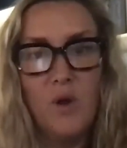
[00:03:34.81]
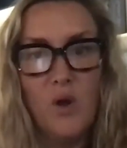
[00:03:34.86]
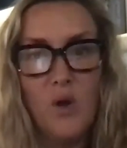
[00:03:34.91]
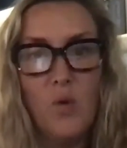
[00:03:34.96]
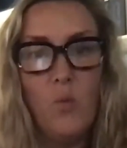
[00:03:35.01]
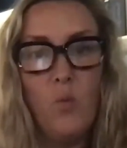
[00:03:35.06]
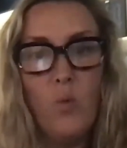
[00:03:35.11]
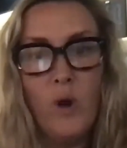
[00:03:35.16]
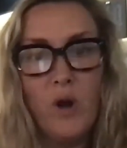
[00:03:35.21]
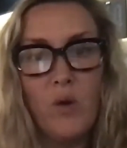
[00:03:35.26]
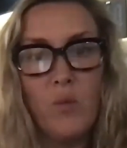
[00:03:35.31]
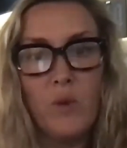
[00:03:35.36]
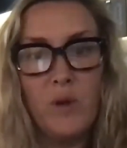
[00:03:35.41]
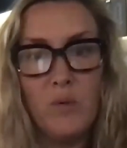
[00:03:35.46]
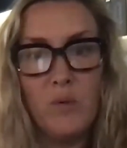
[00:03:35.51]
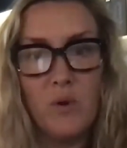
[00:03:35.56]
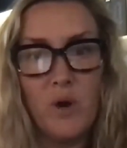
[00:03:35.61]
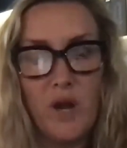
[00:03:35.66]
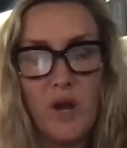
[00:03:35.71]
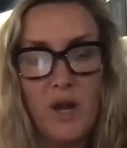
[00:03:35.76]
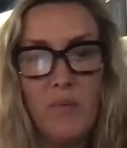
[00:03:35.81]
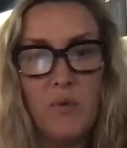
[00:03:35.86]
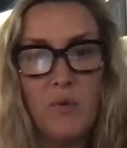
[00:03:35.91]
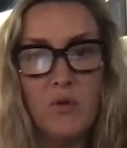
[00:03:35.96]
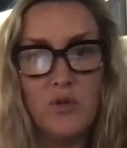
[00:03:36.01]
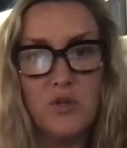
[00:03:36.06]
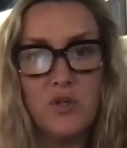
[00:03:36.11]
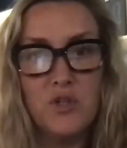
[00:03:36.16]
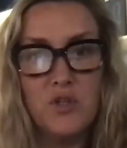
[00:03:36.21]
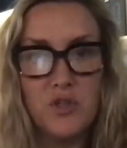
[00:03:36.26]
Where we were able
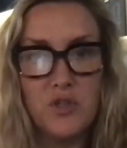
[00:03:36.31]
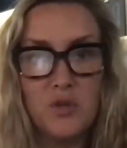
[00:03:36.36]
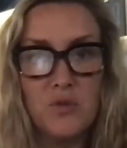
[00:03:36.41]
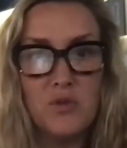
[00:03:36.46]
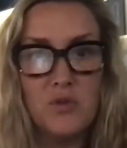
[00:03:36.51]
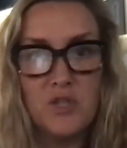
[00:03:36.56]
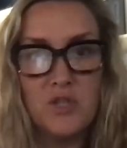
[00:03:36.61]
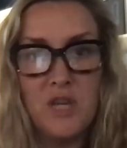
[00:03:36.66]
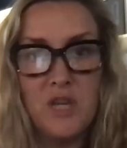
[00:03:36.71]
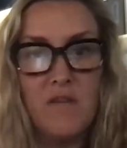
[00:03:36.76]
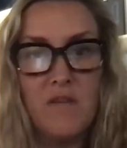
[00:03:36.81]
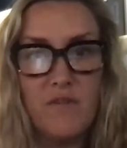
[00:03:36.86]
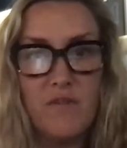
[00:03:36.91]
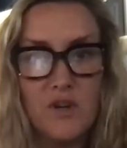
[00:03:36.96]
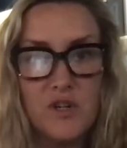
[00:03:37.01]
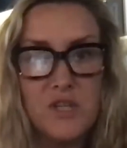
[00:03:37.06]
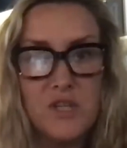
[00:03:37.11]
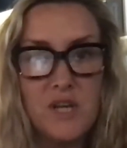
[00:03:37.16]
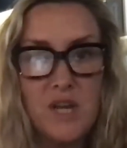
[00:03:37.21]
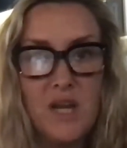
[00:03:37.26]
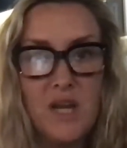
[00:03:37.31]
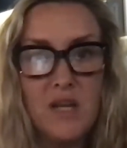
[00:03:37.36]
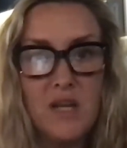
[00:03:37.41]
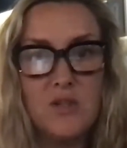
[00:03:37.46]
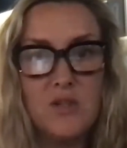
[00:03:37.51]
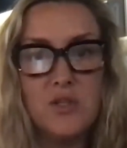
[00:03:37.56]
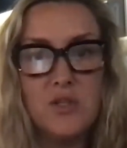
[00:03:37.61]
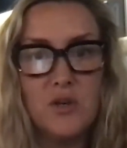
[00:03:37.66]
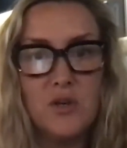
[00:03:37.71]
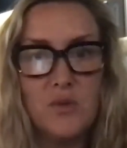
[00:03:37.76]
to just go see it firsthand.
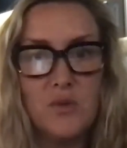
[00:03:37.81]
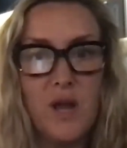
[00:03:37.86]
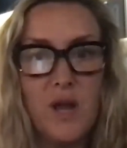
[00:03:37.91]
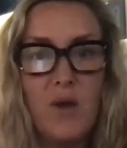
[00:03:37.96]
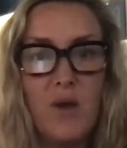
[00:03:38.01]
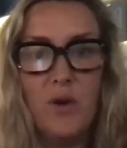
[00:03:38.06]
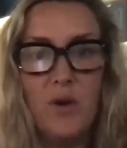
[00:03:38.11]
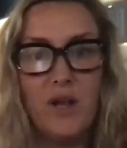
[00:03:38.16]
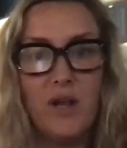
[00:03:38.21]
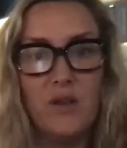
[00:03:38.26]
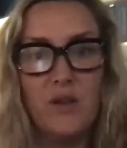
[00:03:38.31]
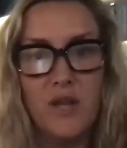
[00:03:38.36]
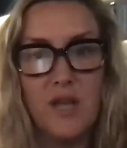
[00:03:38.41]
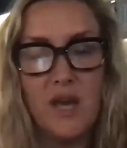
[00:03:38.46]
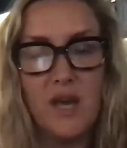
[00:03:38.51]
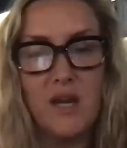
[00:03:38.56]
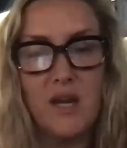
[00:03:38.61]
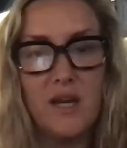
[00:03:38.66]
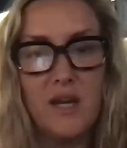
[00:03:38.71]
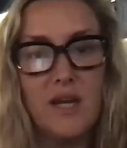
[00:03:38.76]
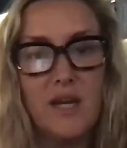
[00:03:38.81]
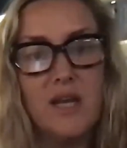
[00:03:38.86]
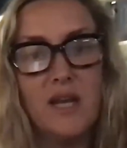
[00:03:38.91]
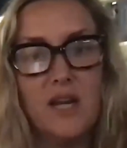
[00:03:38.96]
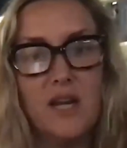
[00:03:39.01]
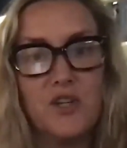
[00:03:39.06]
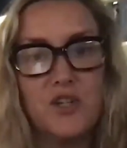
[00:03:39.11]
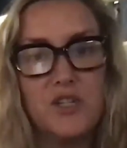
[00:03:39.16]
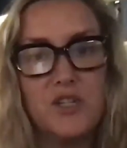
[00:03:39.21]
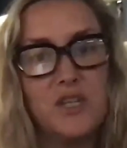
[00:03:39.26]
So now when I look at it, I can
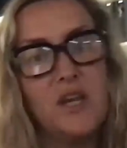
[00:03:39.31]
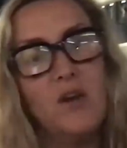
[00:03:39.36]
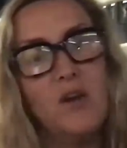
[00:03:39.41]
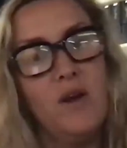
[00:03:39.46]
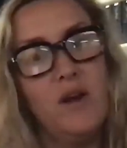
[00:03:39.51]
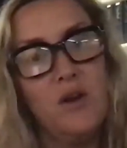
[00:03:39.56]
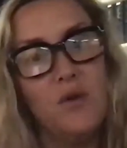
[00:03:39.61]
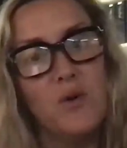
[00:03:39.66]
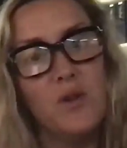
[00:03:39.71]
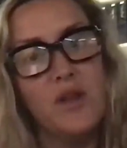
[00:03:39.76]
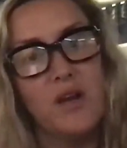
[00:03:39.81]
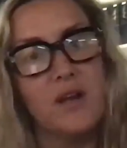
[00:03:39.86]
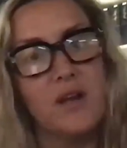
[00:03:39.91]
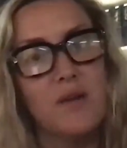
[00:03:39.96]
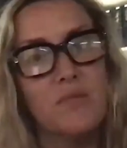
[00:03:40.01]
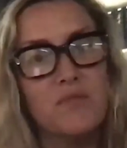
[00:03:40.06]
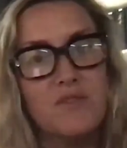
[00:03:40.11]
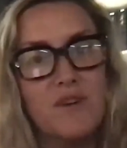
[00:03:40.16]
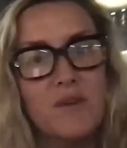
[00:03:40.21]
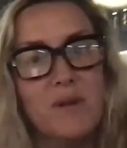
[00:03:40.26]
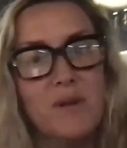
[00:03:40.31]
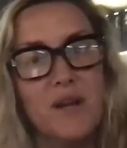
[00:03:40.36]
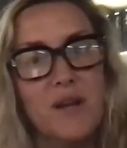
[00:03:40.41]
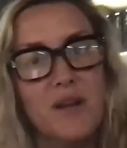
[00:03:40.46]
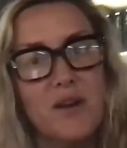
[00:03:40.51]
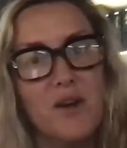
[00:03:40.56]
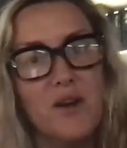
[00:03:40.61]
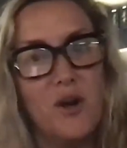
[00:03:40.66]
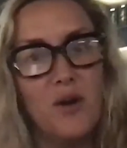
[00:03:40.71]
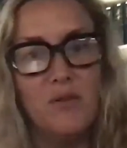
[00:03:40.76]
actually say, oh, I know where that comes from. And I
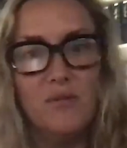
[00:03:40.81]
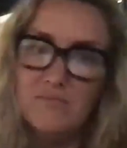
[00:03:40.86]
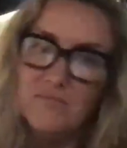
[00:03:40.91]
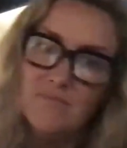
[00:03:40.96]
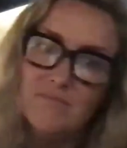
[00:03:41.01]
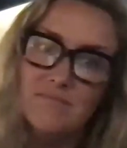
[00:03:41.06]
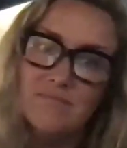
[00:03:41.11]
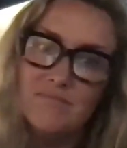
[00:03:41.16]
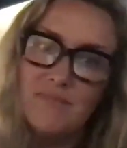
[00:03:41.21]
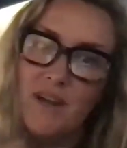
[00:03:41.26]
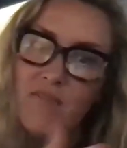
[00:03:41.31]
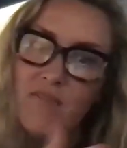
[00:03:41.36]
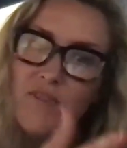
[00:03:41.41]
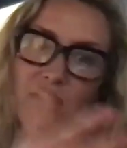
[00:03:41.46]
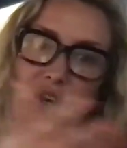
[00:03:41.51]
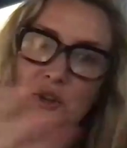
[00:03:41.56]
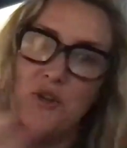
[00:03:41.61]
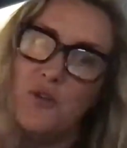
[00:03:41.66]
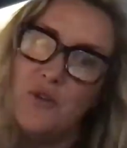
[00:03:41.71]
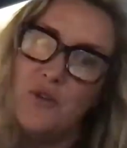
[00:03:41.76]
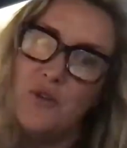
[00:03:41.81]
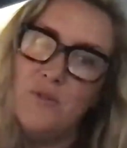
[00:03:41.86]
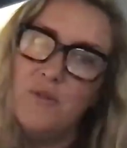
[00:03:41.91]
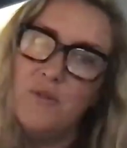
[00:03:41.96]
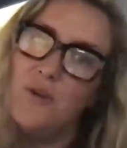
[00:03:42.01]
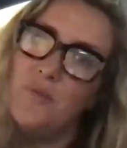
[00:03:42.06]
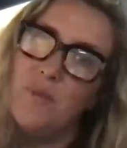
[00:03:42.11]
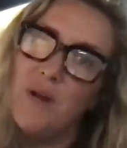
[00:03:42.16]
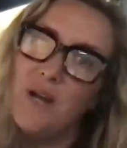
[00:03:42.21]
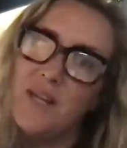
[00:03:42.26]
know my friend who
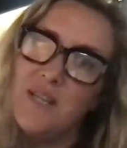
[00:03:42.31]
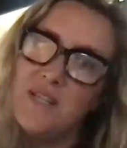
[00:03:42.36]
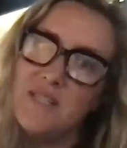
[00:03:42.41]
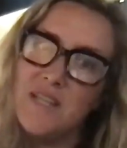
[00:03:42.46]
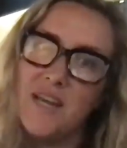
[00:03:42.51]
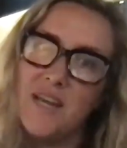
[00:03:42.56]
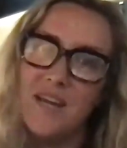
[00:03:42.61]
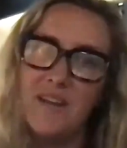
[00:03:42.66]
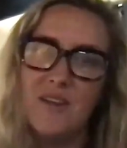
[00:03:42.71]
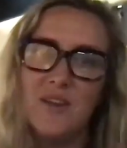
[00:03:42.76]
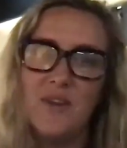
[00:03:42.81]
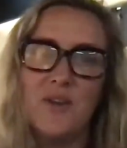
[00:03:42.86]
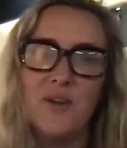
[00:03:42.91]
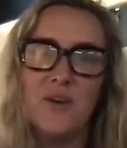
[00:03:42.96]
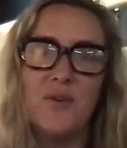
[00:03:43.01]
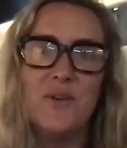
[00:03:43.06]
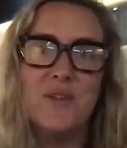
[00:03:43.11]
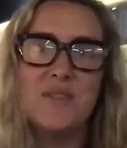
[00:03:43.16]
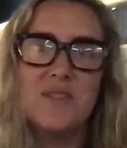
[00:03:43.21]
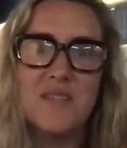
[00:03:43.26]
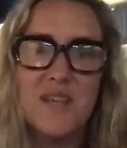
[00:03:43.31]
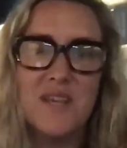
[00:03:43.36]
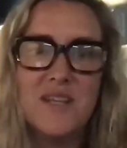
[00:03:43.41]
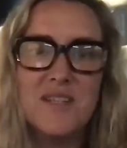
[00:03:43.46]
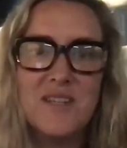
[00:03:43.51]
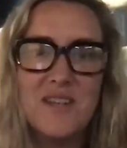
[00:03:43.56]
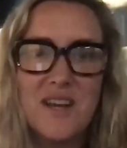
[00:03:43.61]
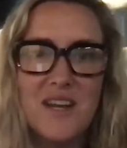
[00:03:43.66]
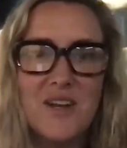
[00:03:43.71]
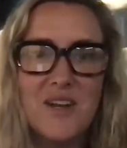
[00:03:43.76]
mines that, it's
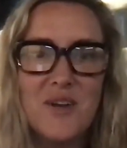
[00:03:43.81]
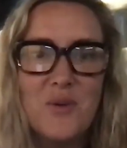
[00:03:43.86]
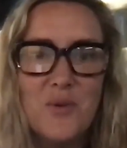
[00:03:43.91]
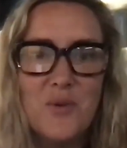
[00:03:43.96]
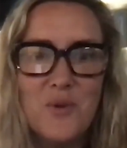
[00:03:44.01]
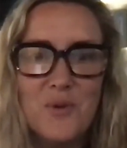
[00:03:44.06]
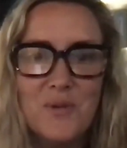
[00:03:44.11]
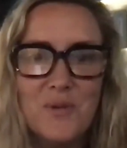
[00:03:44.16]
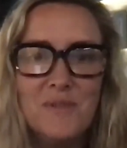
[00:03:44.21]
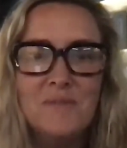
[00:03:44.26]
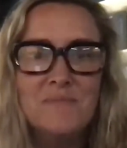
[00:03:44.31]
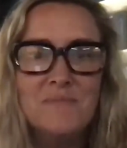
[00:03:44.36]
kind of cool.